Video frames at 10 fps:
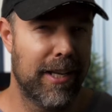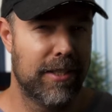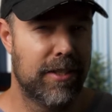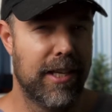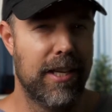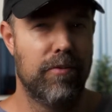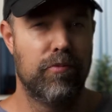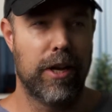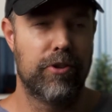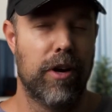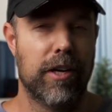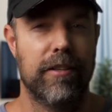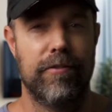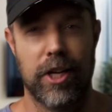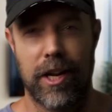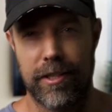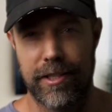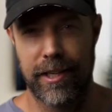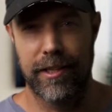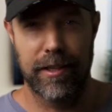is the retroactive
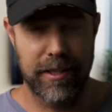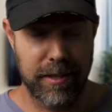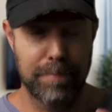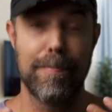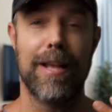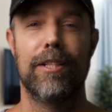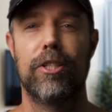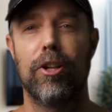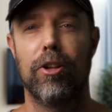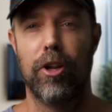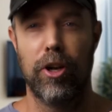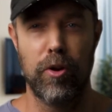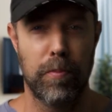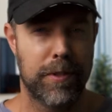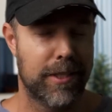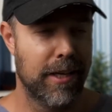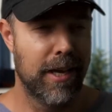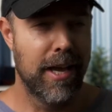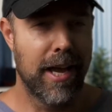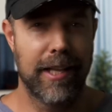jealousy, the mental loops
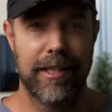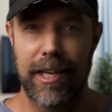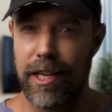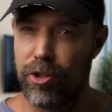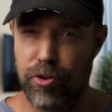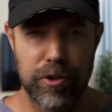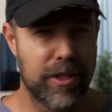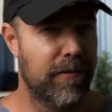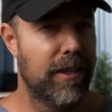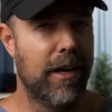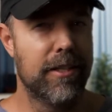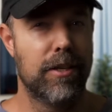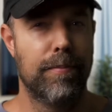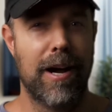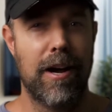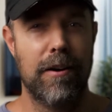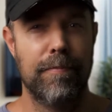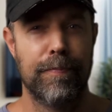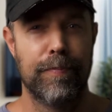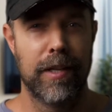and the intrusive thoughts
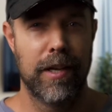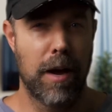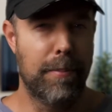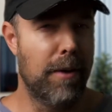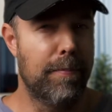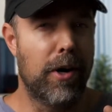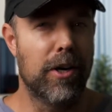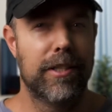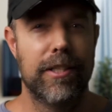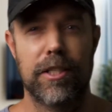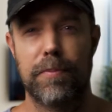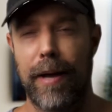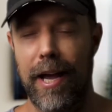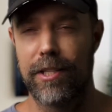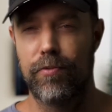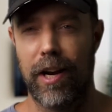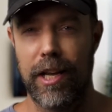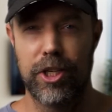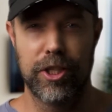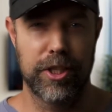about partners' past
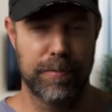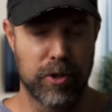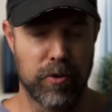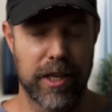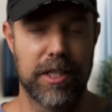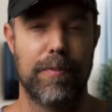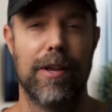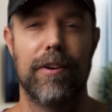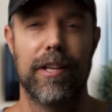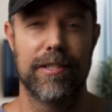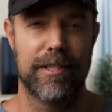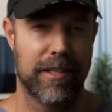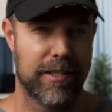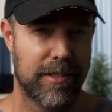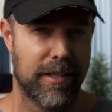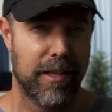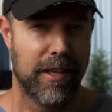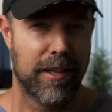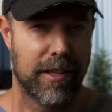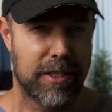relationships or experiences.
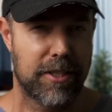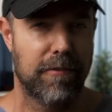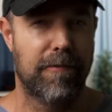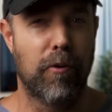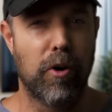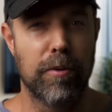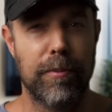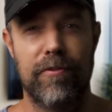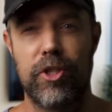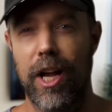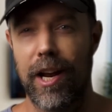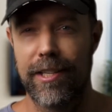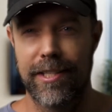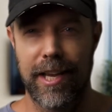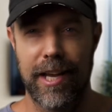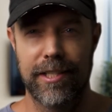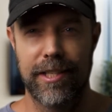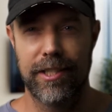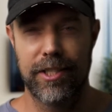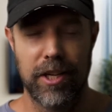This form of jealousy has
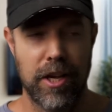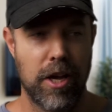its